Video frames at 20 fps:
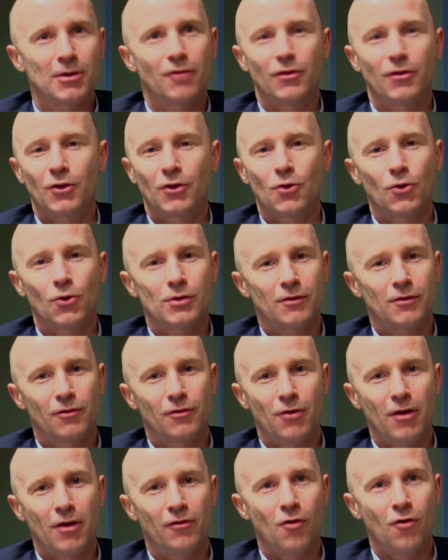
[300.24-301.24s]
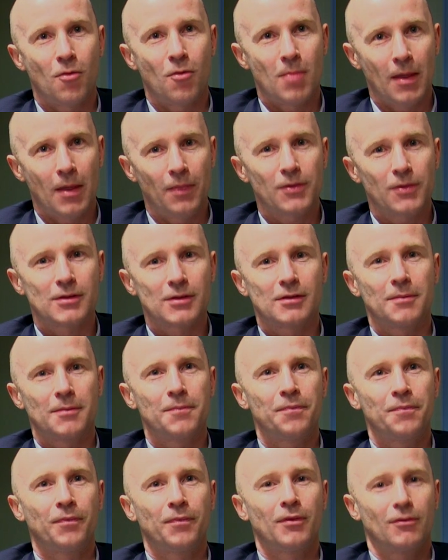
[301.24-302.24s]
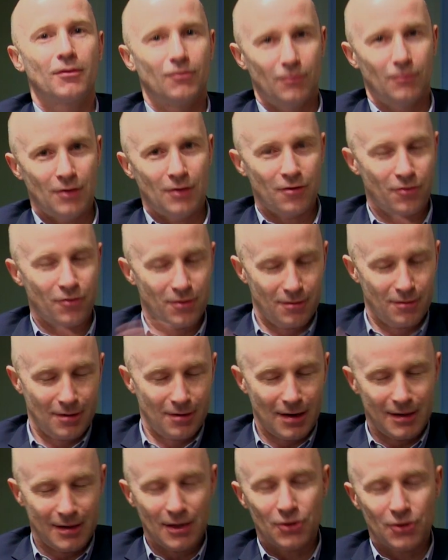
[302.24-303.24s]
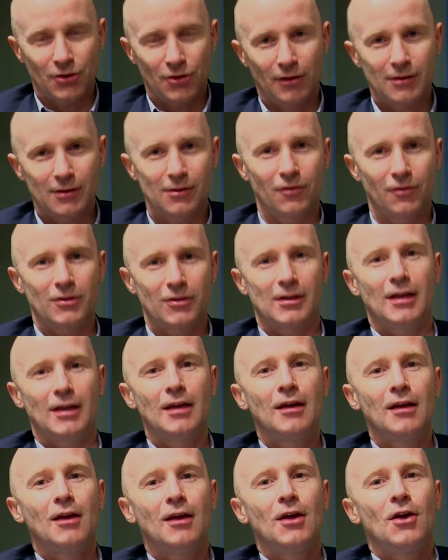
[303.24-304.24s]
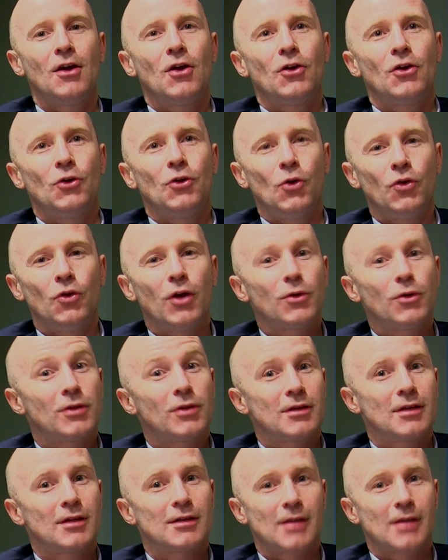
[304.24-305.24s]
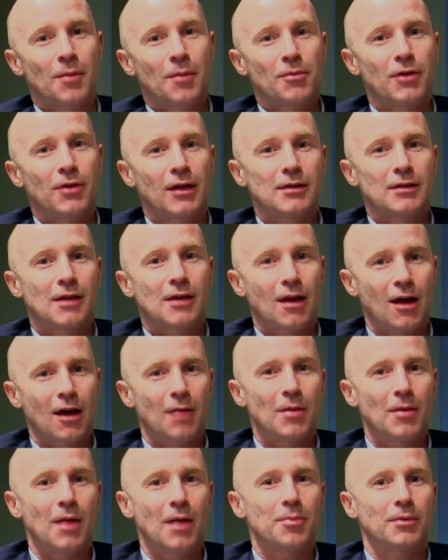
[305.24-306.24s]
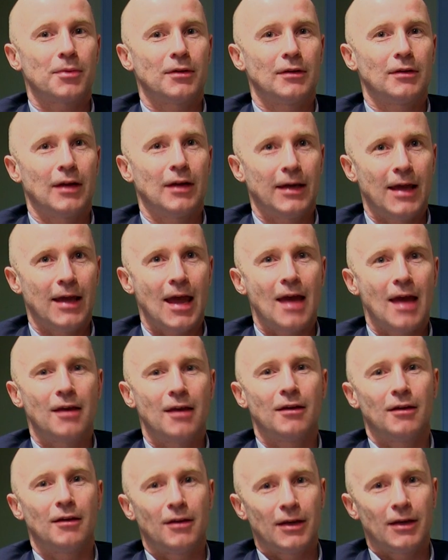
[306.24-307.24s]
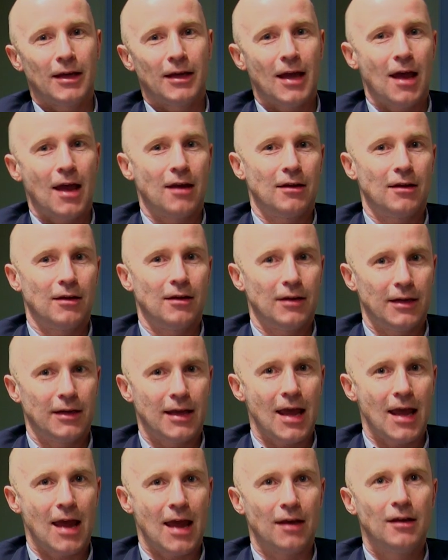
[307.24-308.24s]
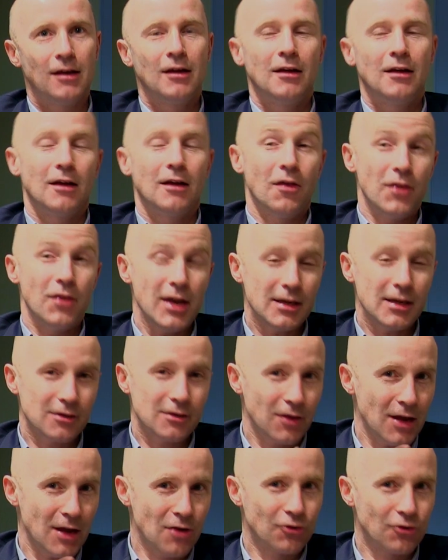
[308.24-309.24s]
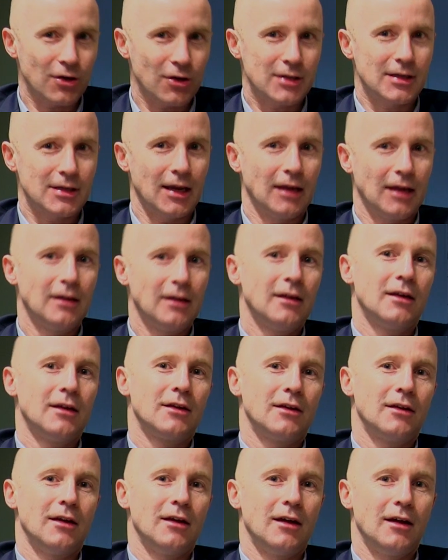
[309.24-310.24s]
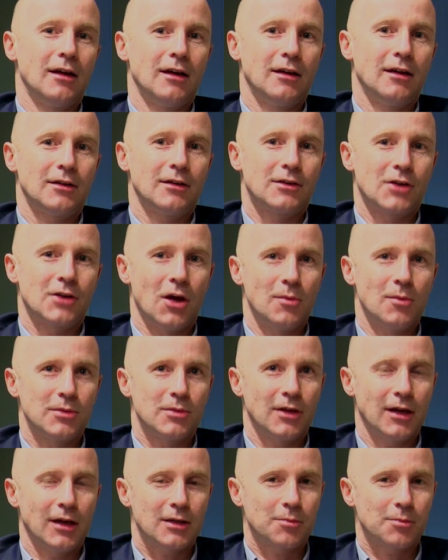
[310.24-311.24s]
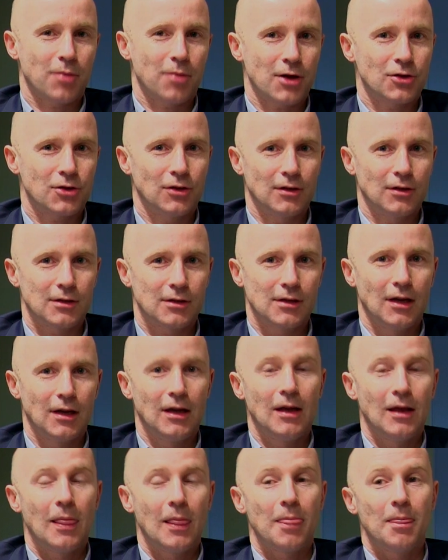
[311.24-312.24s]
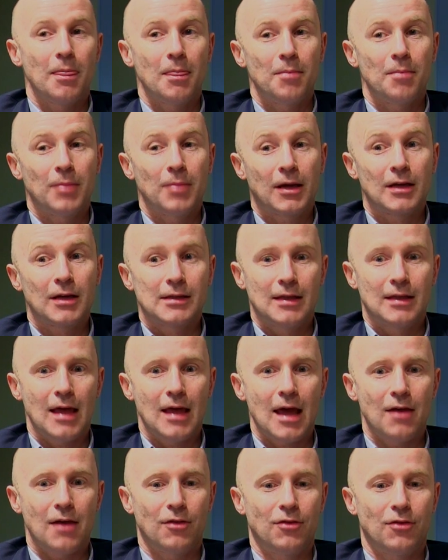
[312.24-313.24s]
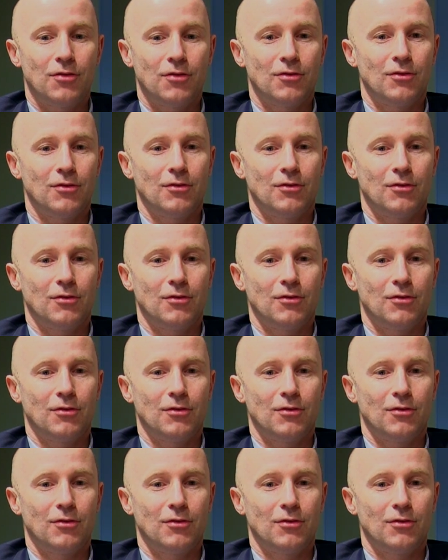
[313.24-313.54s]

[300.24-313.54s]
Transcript: over the course of 3 or 4 months, different editions, obviously, you'll notice that some things come up again and again and again. And these are the interesting terms and expressions, because they're